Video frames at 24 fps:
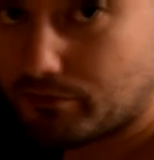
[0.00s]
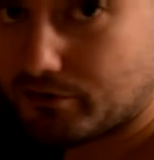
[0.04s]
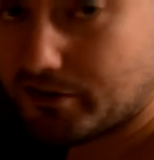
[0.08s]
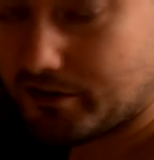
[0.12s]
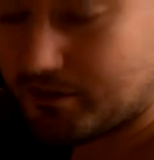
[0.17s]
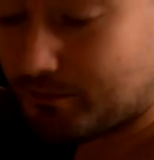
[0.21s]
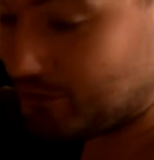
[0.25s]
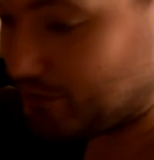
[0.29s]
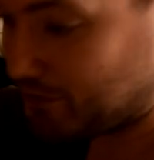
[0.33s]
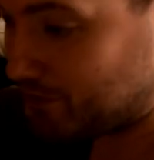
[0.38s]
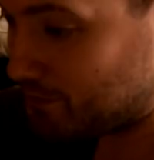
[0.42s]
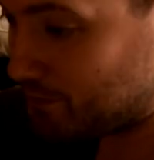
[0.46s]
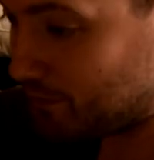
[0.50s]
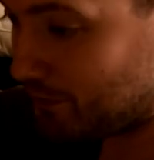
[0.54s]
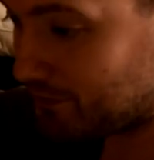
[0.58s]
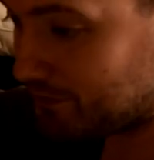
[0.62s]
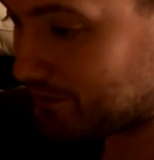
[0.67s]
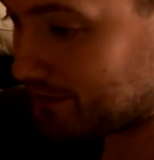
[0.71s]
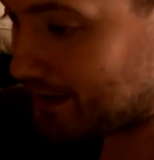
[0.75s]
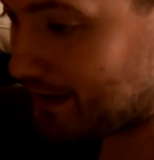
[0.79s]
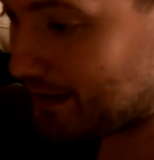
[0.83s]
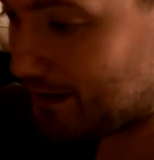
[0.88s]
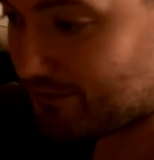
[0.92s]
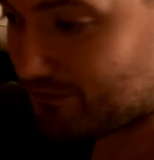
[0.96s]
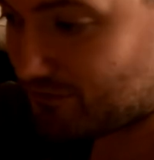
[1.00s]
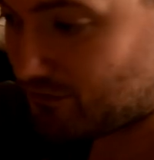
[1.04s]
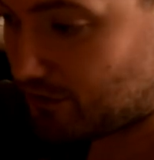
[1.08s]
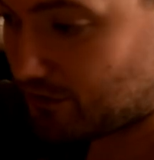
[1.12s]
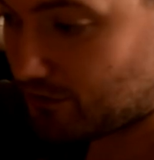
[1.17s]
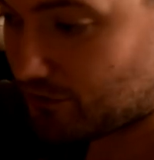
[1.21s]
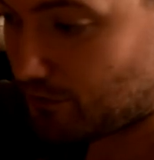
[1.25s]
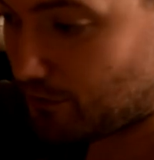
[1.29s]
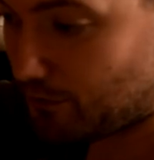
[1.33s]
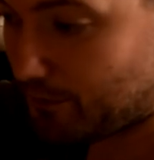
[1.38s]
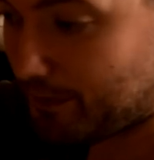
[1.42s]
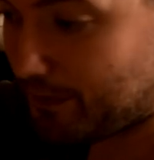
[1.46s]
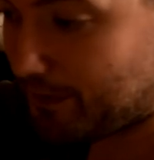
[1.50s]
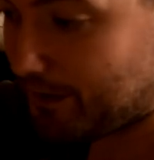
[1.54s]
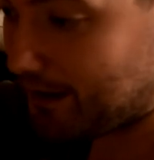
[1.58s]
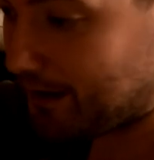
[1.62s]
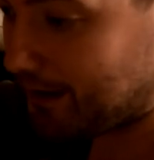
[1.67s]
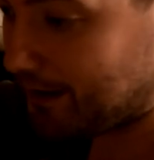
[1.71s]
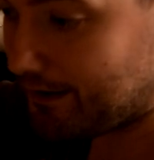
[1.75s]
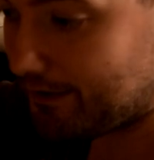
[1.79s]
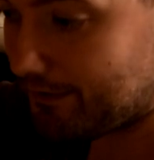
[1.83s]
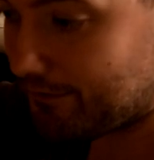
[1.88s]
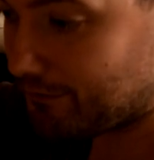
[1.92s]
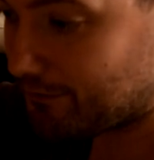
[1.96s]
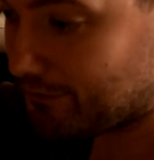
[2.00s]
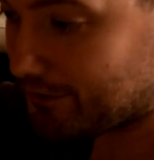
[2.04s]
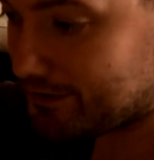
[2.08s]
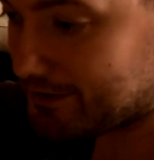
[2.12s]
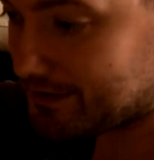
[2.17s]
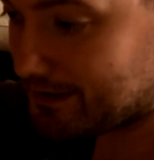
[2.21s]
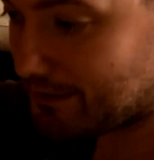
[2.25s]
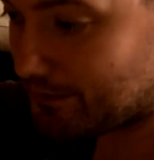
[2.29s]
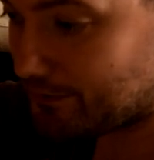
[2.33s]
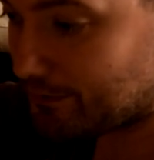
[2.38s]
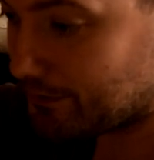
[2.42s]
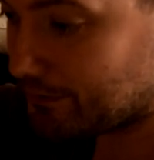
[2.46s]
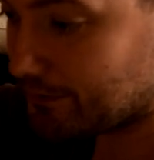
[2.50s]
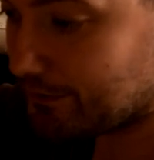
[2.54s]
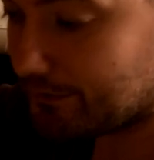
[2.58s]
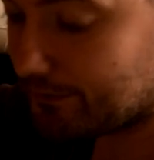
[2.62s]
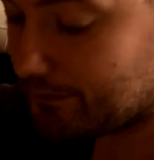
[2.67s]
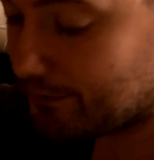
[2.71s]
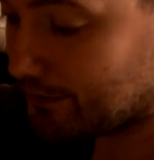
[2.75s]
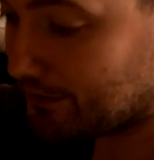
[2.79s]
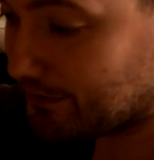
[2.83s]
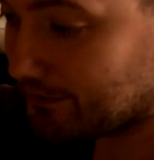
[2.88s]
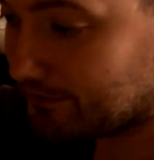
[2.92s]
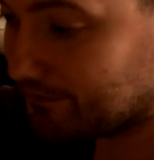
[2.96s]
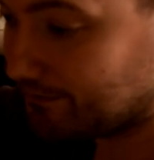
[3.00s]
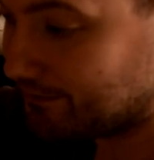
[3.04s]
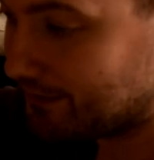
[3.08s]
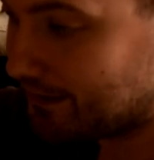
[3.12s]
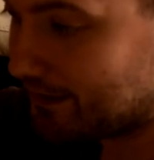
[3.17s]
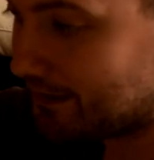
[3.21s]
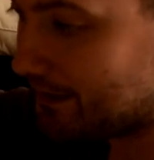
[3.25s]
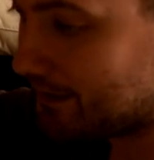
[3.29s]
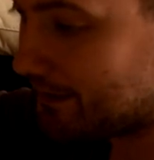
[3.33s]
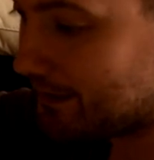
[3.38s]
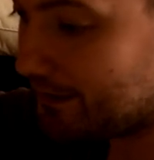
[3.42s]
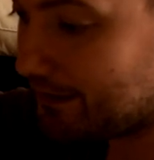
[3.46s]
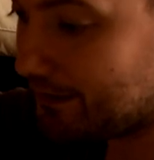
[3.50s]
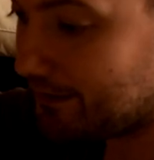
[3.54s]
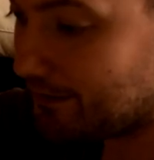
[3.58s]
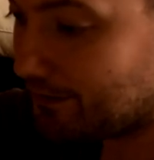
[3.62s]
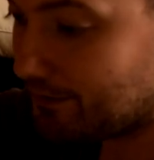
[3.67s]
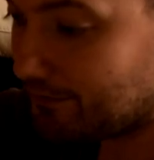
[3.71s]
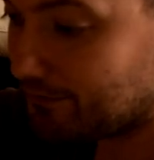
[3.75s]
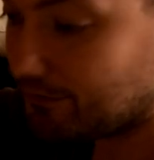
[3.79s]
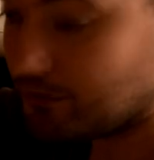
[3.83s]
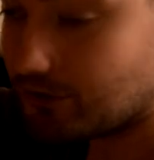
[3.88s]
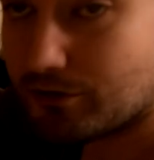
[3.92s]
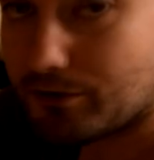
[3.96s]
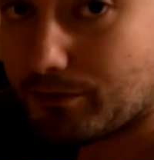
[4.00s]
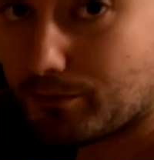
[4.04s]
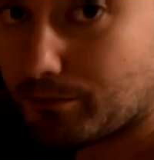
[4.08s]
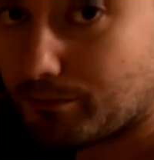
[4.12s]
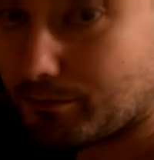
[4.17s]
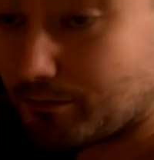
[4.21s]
pretty much most games. RetroPie, for example, will you know do